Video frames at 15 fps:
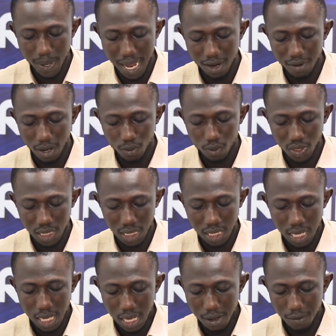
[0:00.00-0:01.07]
Bayer Leverkusen
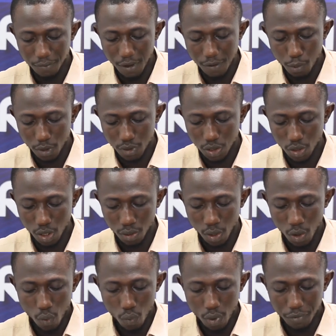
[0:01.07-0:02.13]
in fifth position
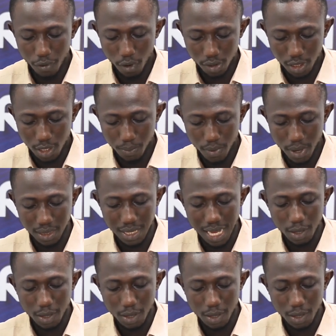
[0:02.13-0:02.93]
with 40 points.